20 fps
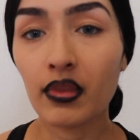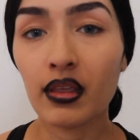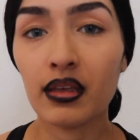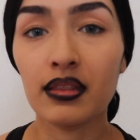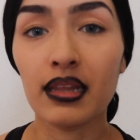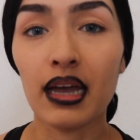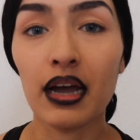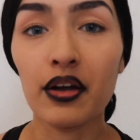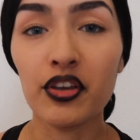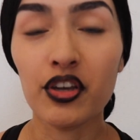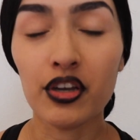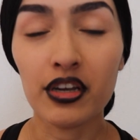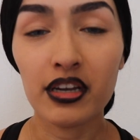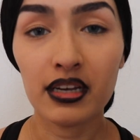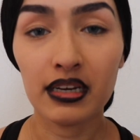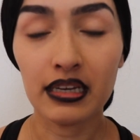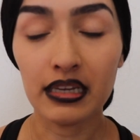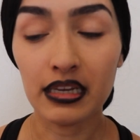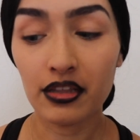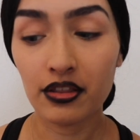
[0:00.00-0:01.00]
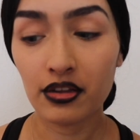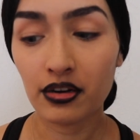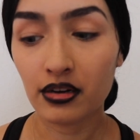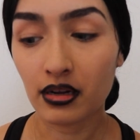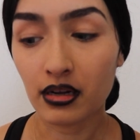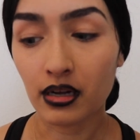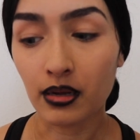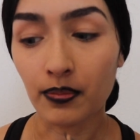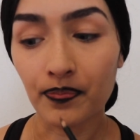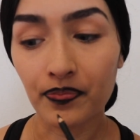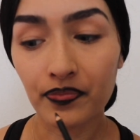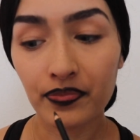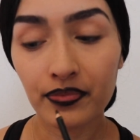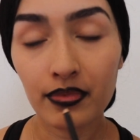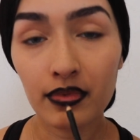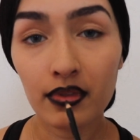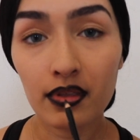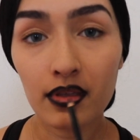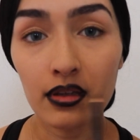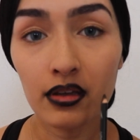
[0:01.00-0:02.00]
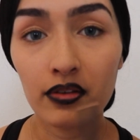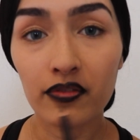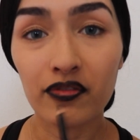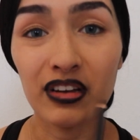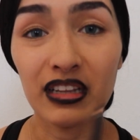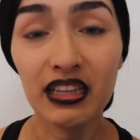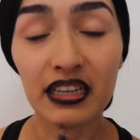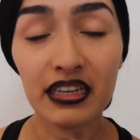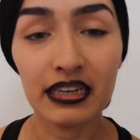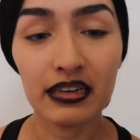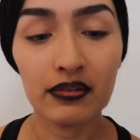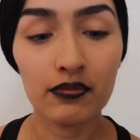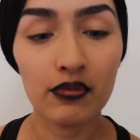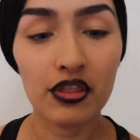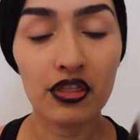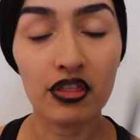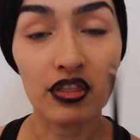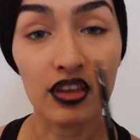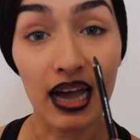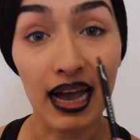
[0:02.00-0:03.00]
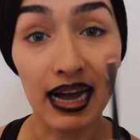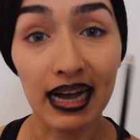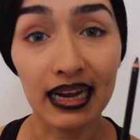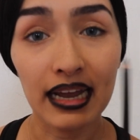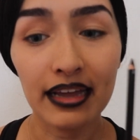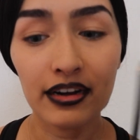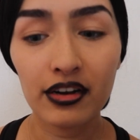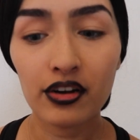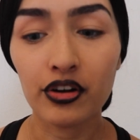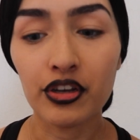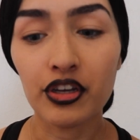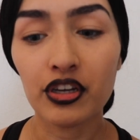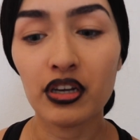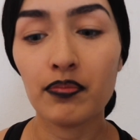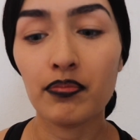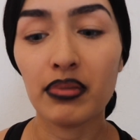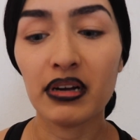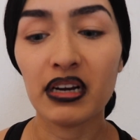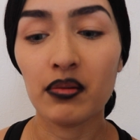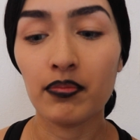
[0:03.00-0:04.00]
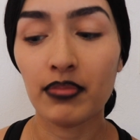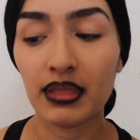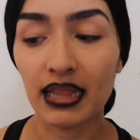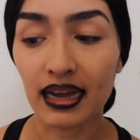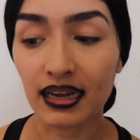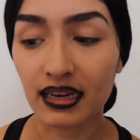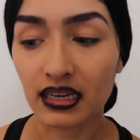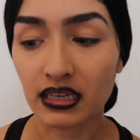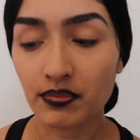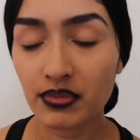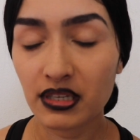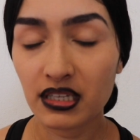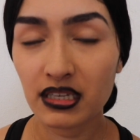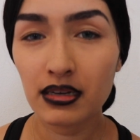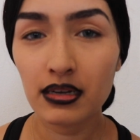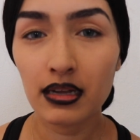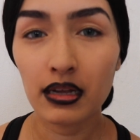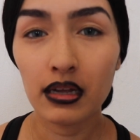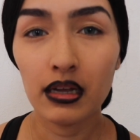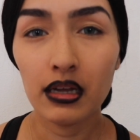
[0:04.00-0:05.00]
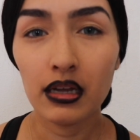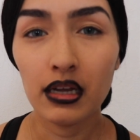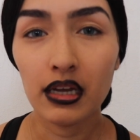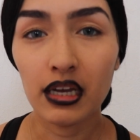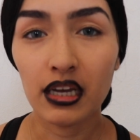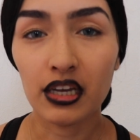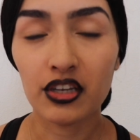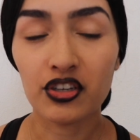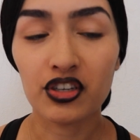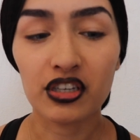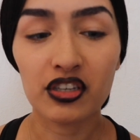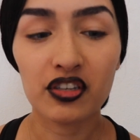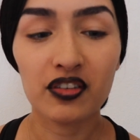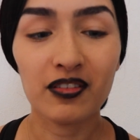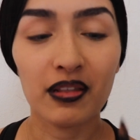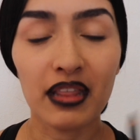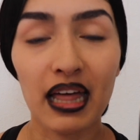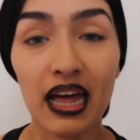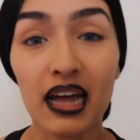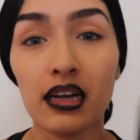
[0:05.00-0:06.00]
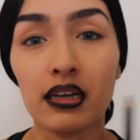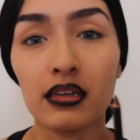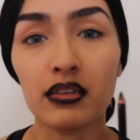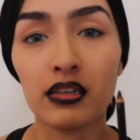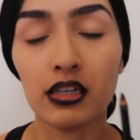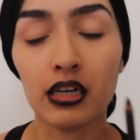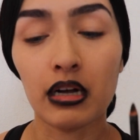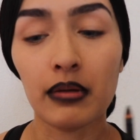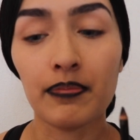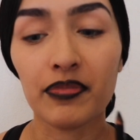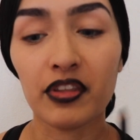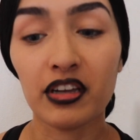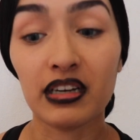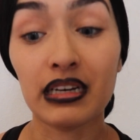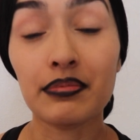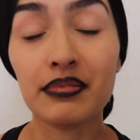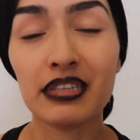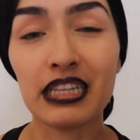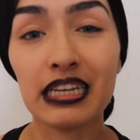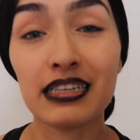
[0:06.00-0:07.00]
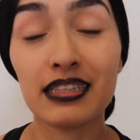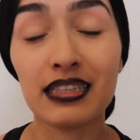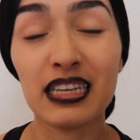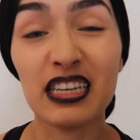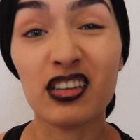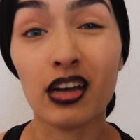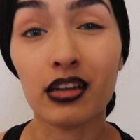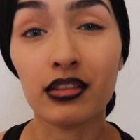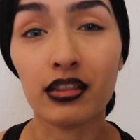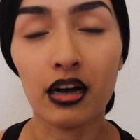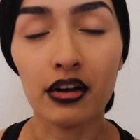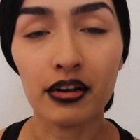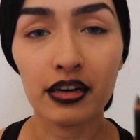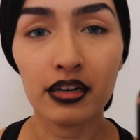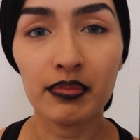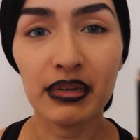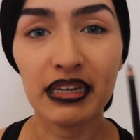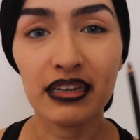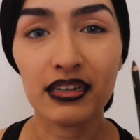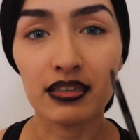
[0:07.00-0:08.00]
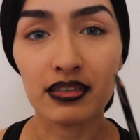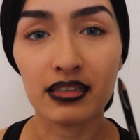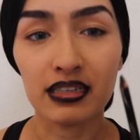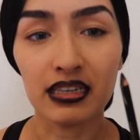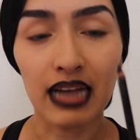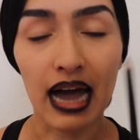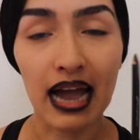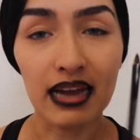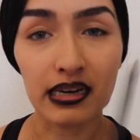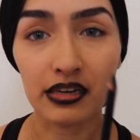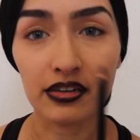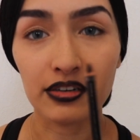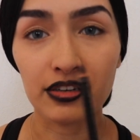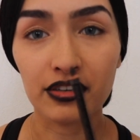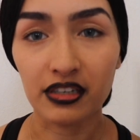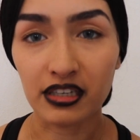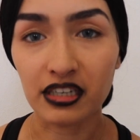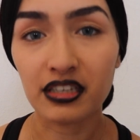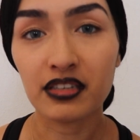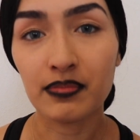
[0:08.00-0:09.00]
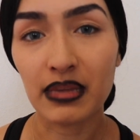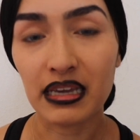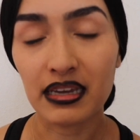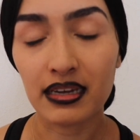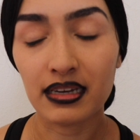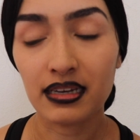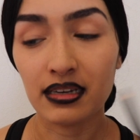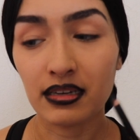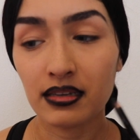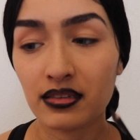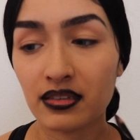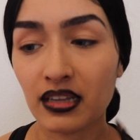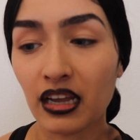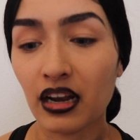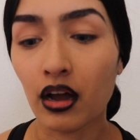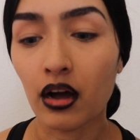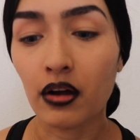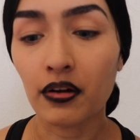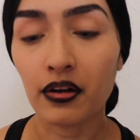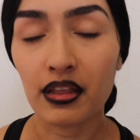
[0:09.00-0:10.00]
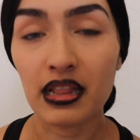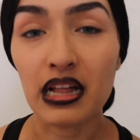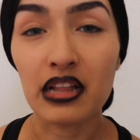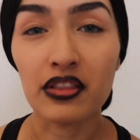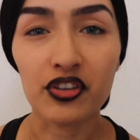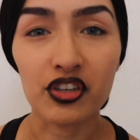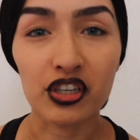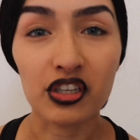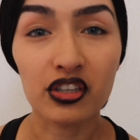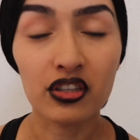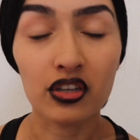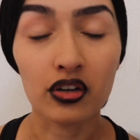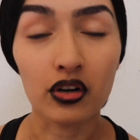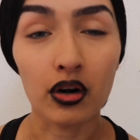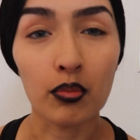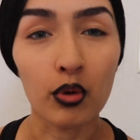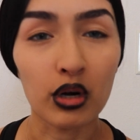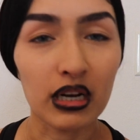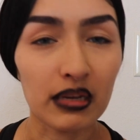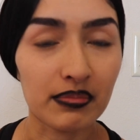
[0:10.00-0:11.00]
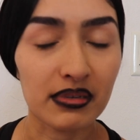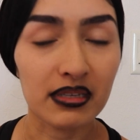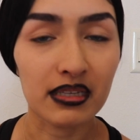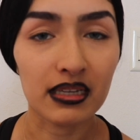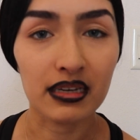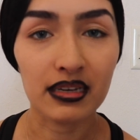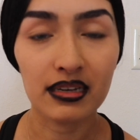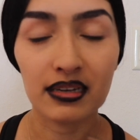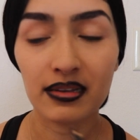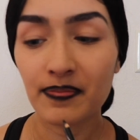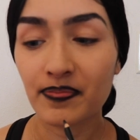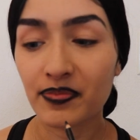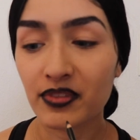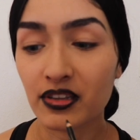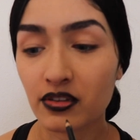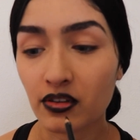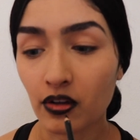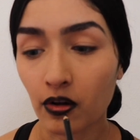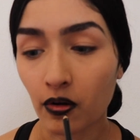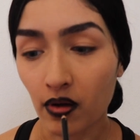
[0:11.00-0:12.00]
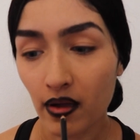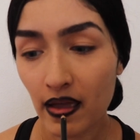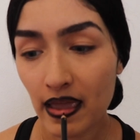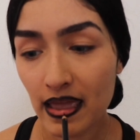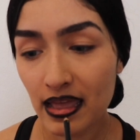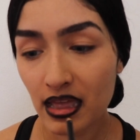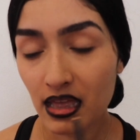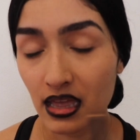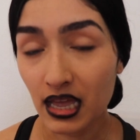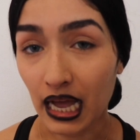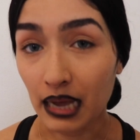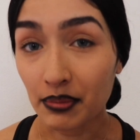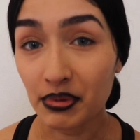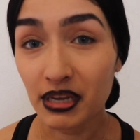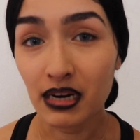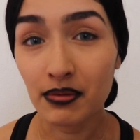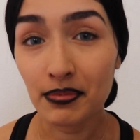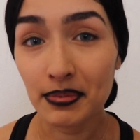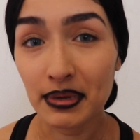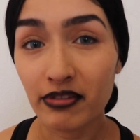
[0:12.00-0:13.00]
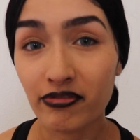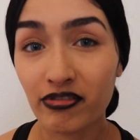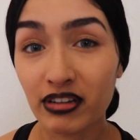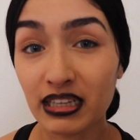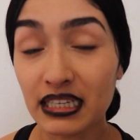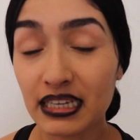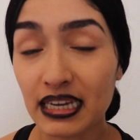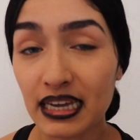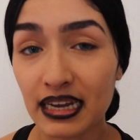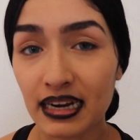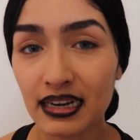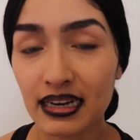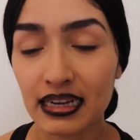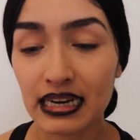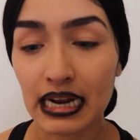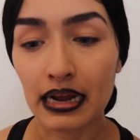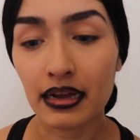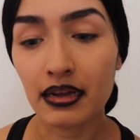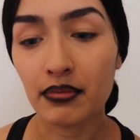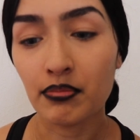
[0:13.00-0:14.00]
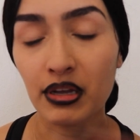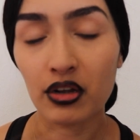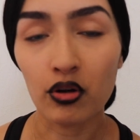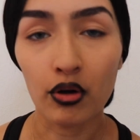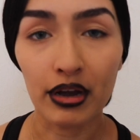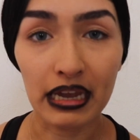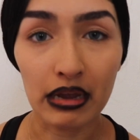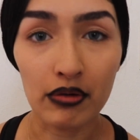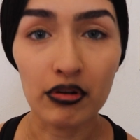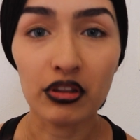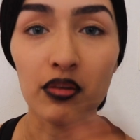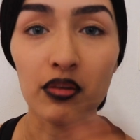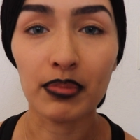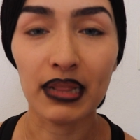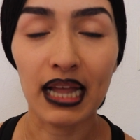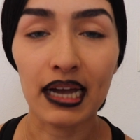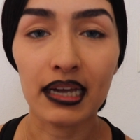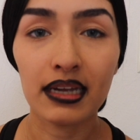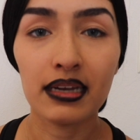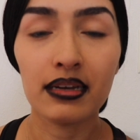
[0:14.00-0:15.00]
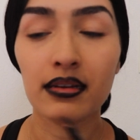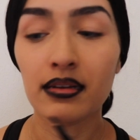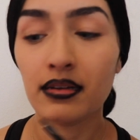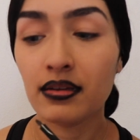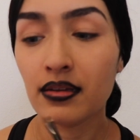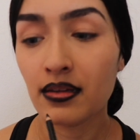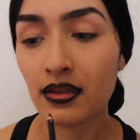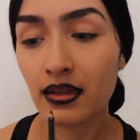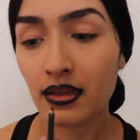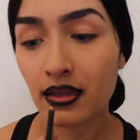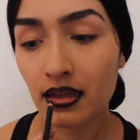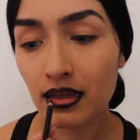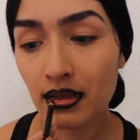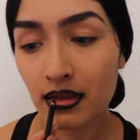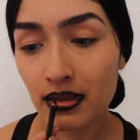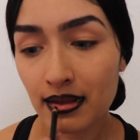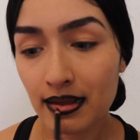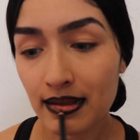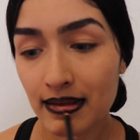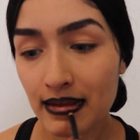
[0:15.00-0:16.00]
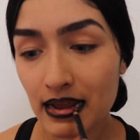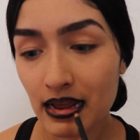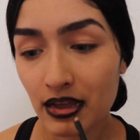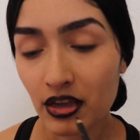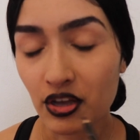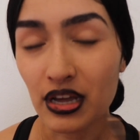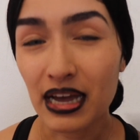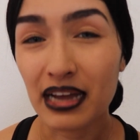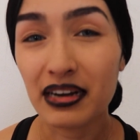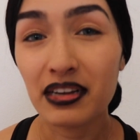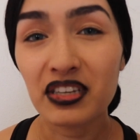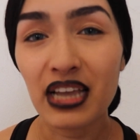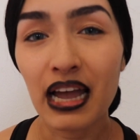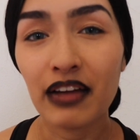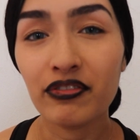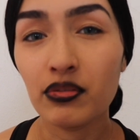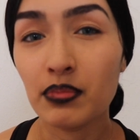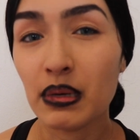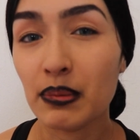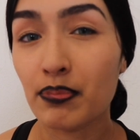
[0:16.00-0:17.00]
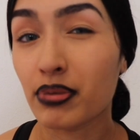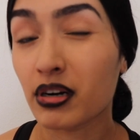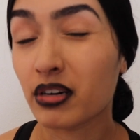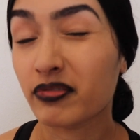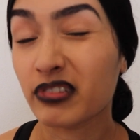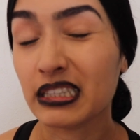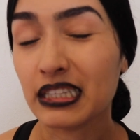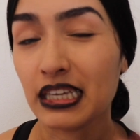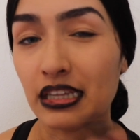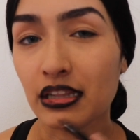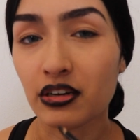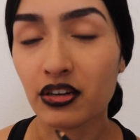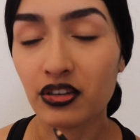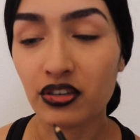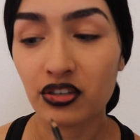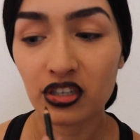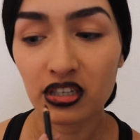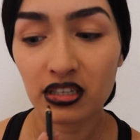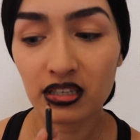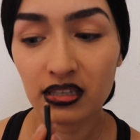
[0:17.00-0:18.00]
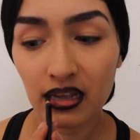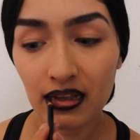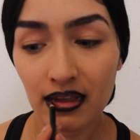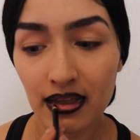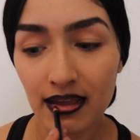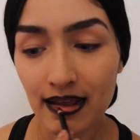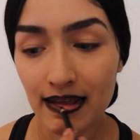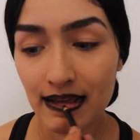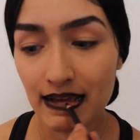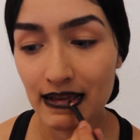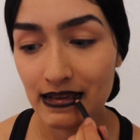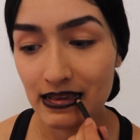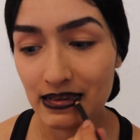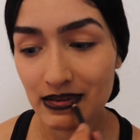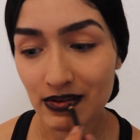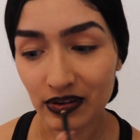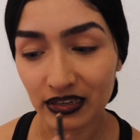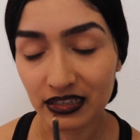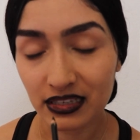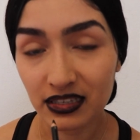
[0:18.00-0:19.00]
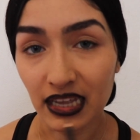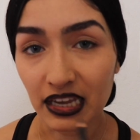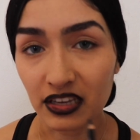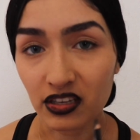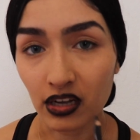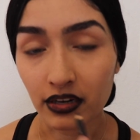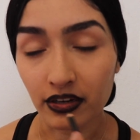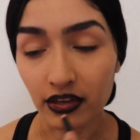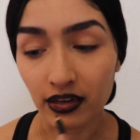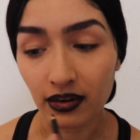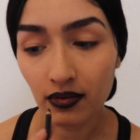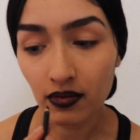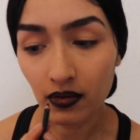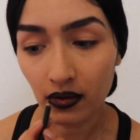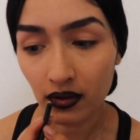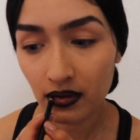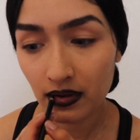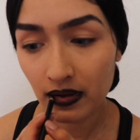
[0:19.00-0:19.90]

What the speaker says: Now you can either fill it in with the eyeliner, or you could put in black lipstick. It's just so that the lipstick stays on longer, because the eyeliner does make it stay longer than just the normal lipstick. So I'm gonna be filling it in, and I'm gonna be going in black. It doesn't have to be perfect either, just so it stays on, you know.